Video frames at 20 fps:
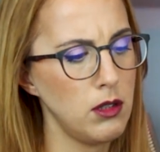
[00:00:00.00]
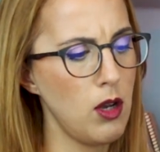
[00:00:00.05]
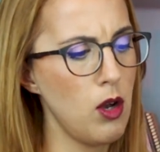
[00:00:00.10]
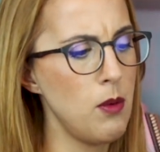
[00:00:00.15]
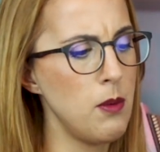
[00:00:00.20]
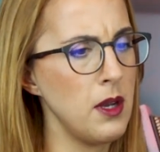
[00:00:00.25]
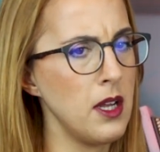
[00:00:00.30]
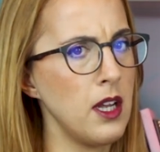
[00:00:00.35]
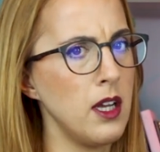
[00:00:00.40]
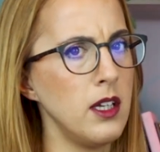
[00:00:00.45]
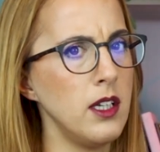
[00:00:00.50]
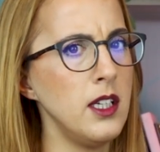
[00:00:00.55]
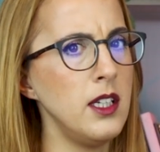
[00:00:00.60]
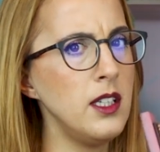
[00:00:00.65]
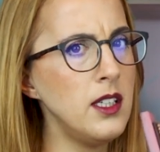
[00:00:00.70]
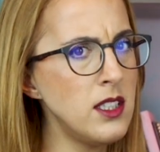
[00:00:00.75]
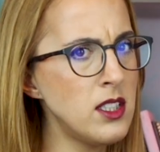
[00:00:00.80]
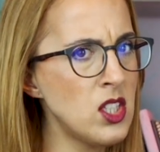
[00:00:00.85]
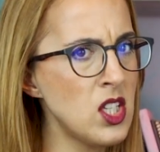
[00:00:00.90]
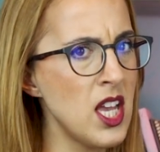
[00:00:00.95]
Oh my God.
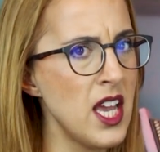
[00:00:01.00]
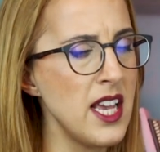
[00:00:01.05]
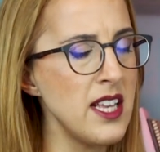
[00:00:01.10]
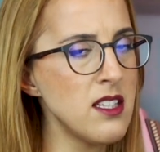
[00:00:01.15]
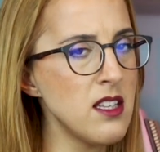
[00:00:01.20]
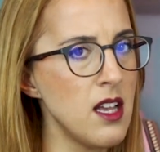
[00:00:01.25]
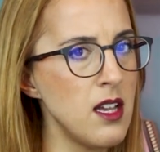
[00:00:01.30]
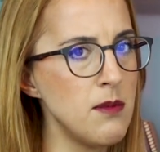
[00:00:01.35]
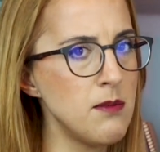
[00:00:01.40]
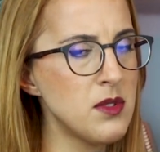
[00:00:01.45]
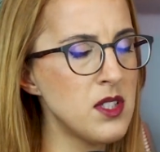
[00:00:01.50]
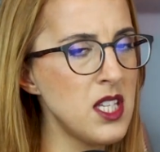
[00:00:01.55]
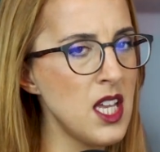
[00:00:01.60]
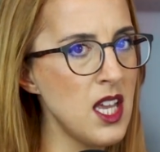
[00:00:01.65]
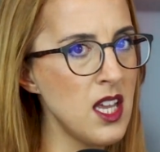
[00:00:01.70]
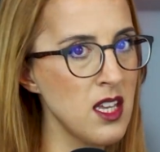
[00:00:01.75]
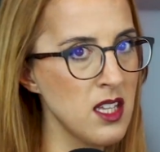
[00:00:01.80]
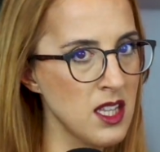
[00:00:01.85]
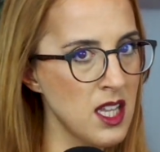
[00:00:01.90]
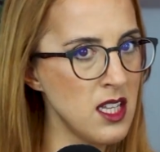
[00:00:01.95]
In this case, I'm
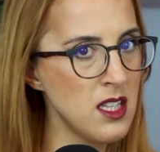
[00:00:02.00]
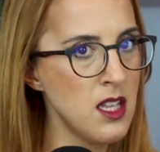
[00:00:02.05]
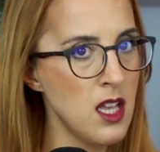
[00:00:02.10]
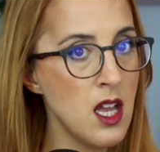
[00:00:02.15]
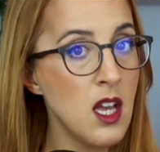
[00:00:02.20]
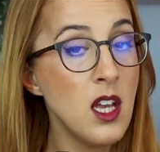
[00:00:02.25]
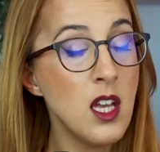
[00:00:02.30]
saying that